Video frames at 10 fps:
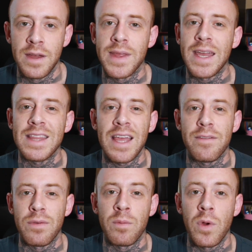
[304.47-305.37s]
And they get
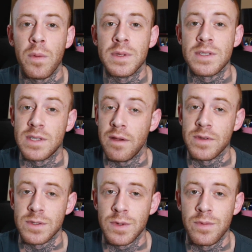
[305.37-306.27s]
that from Romans
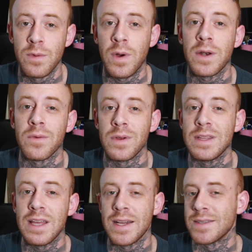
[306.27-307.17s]
7. So if you want to
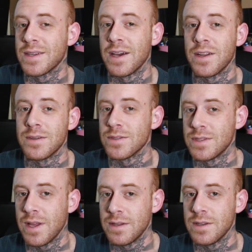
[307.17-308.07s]
read that to kind of
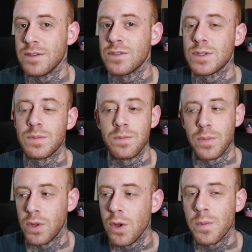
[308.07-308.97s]
understand it, just
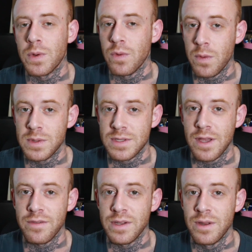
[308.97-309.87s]
pull open Romans
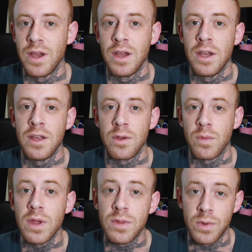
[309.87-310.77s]
7,
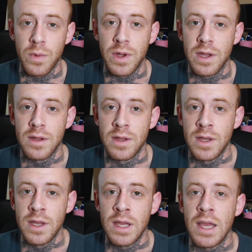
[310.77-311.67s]
read through it.
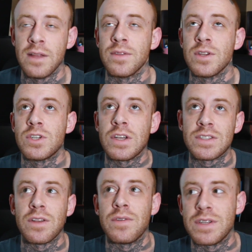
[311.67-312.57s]
And the
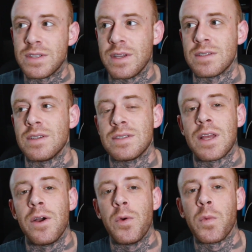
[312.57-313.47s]
gist of it is this, is
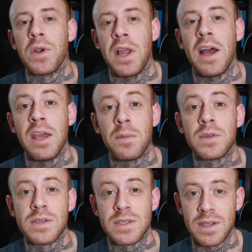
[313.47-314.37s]
that we're not able
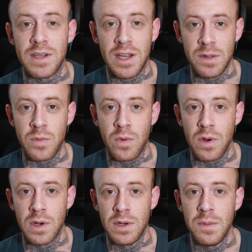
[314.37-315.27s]
to sin
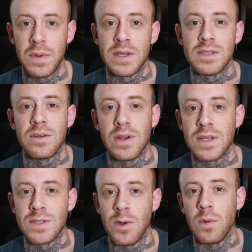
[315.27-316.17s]
anymore because there
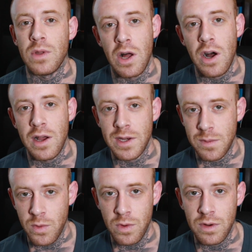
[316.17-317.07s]
is no law
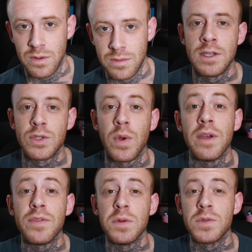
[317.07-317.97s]
anymore. So
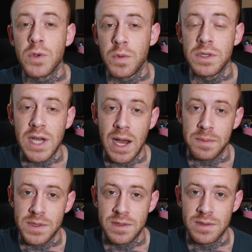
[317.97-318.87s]
if you do
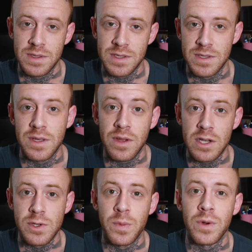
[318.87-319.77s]
adopt this
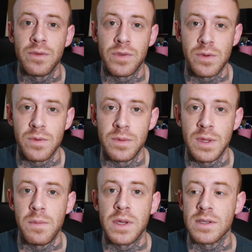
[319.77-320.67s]
theological point of view,
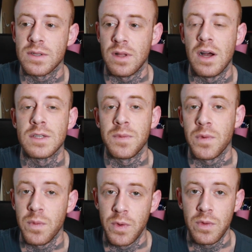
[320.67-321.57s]
that because the law has been
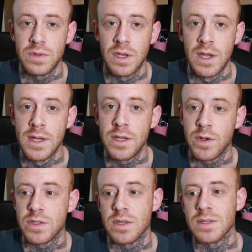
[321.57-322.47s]
removed,
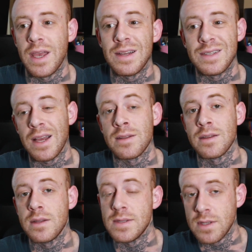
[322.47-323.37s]
Christians can't
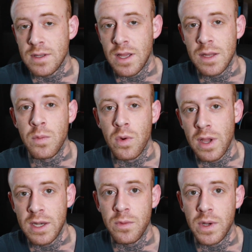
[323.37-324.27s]
technically sin anymore
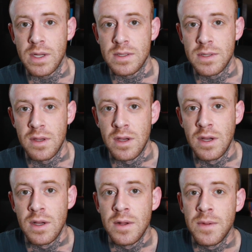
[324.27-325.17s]
anyways,
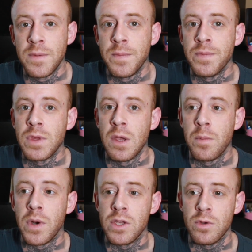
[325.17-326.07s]

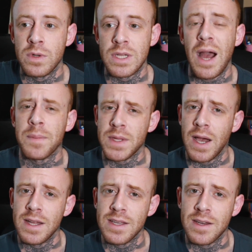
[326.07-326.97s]
but you adopt the
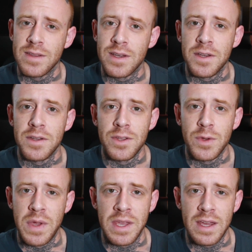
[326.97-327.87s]
idea that
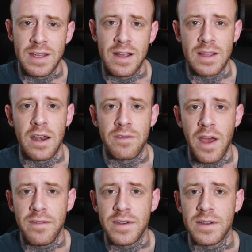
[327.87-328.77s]
you can get kicked out of
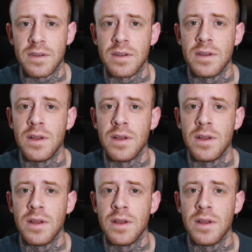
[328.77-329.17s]
heaven,